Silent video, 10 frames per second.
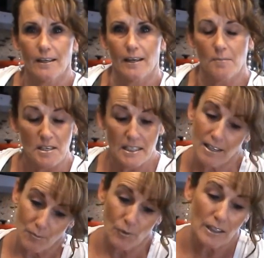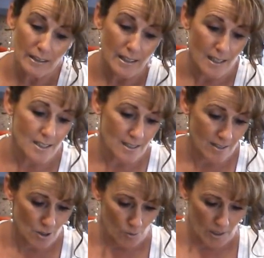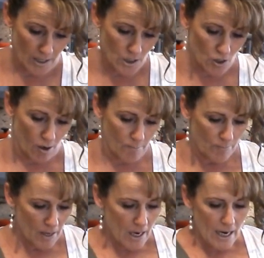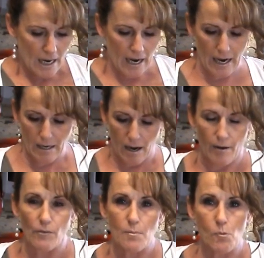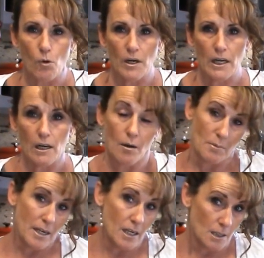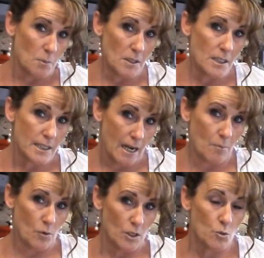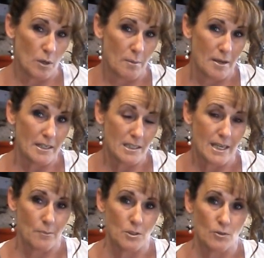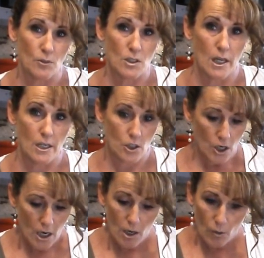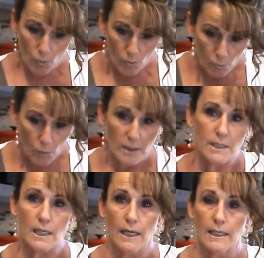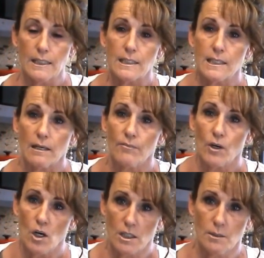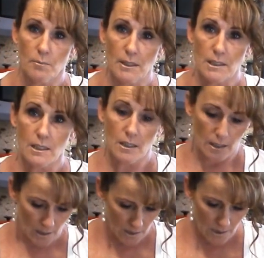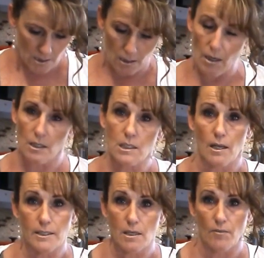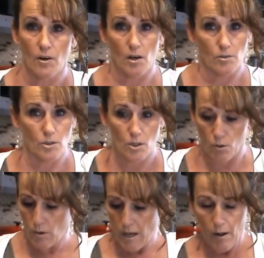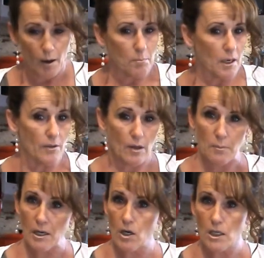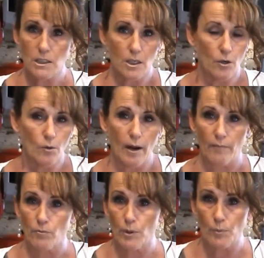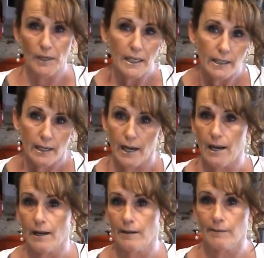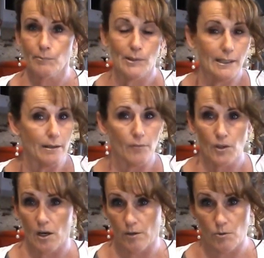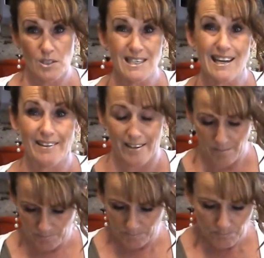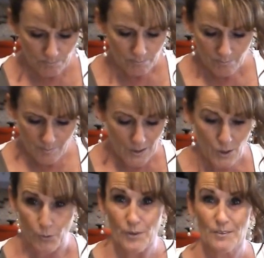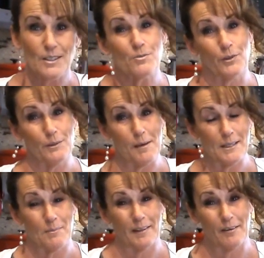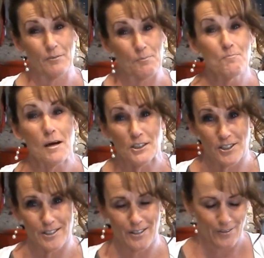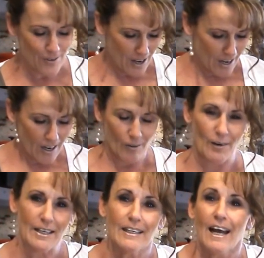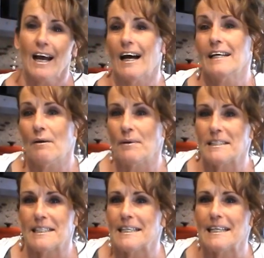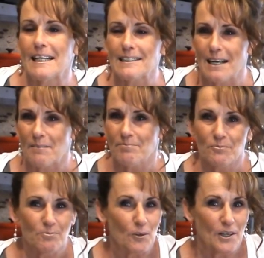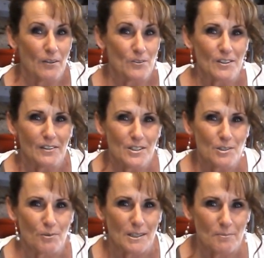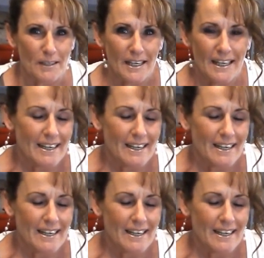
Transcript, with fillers: I mean, it really does do a nice job. And every morning on my husband's sandwich, when I make his sandwich for his lunch, one side instead of a condiment is a sliced avocado. So I buy them at Costco every week, and we eat avocados daily. So this really makes my life much easier. All right, I can't wait to see you next time for another delicious recipe.